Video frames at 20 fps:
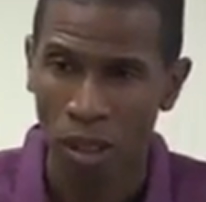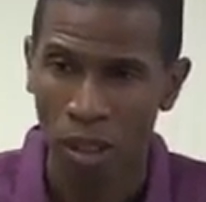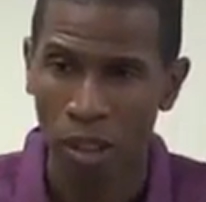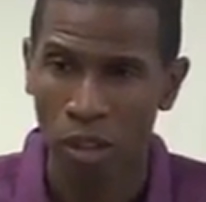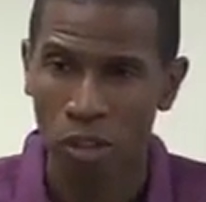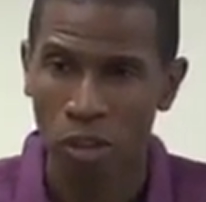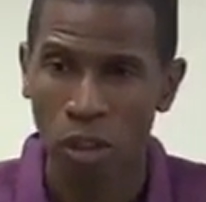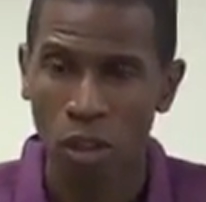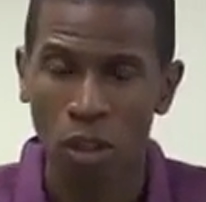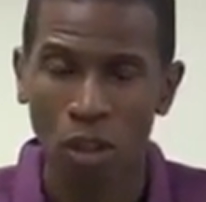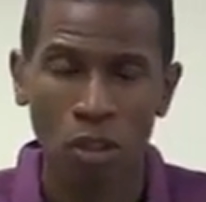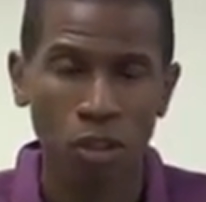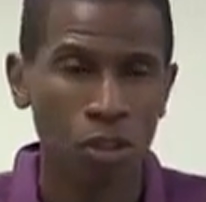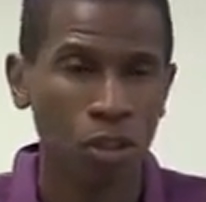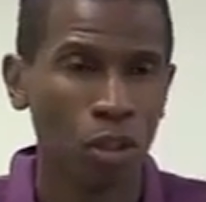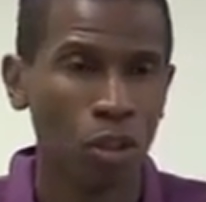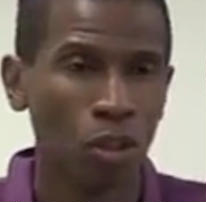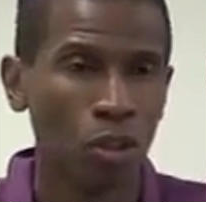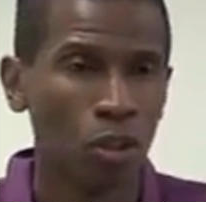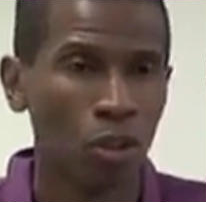It is
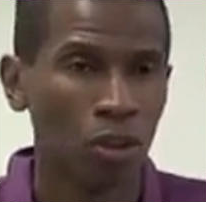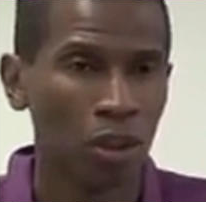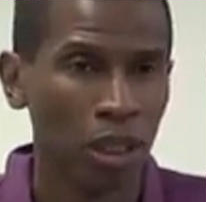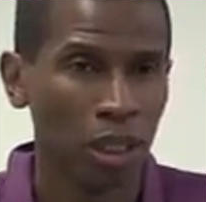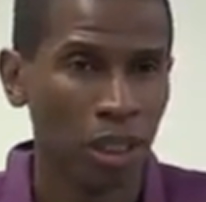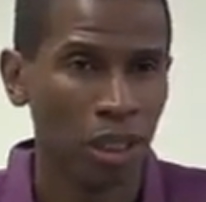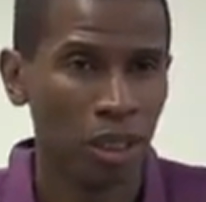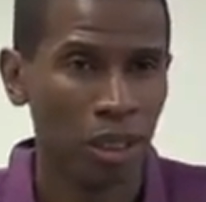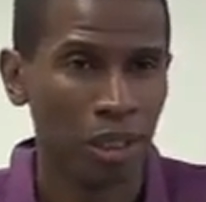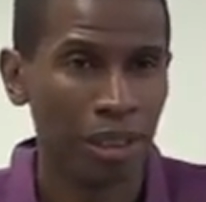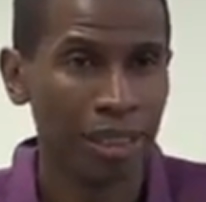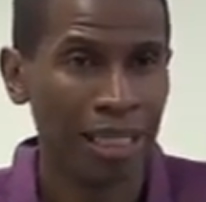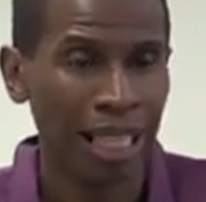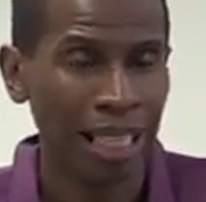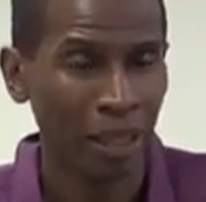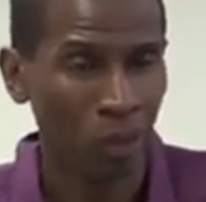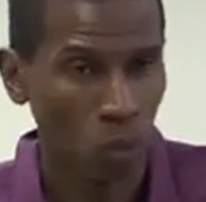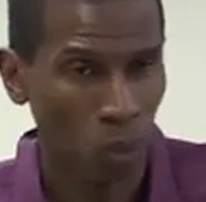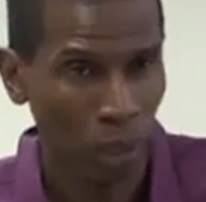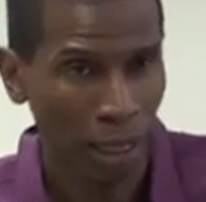also the
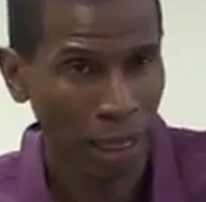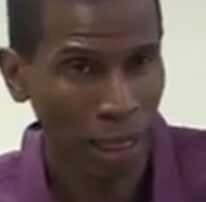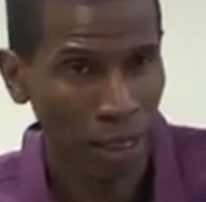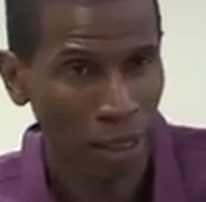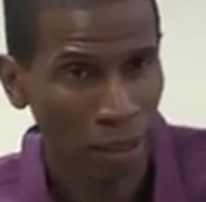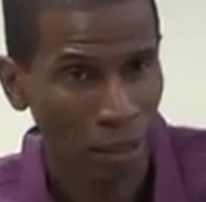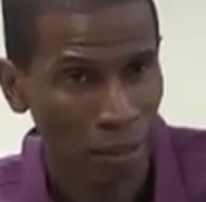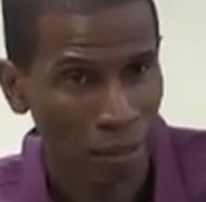gateway